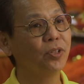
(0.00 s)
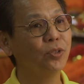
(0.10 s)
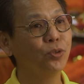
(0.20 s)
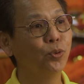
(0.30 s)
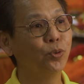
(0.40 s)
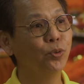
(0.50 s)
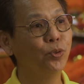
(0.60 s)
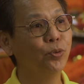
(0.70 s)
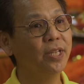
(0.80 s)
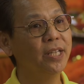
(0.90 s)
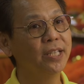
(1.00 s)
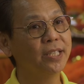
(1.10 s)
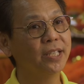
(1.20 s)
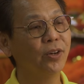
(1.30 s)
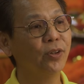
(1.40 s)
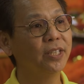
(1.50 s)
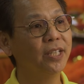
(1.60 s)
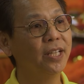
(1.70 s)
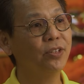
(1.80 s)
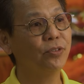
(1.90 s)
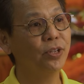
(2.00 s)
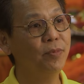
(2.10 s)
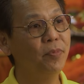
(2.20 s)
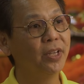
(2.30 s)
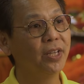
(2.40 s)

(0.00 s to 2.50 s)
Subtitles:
So during his holiday trip,